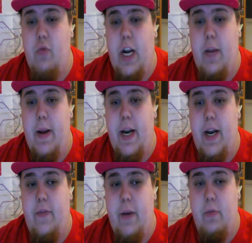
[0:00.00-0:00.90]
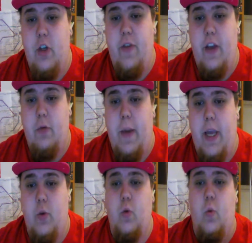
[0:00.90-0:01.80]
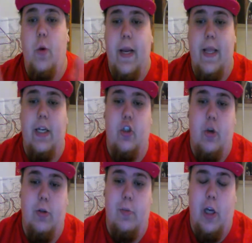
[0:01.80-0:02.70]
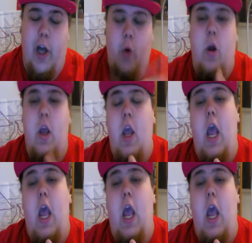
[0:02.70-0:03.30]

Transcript: recommended vape juice Facebook page, which will be in the description below.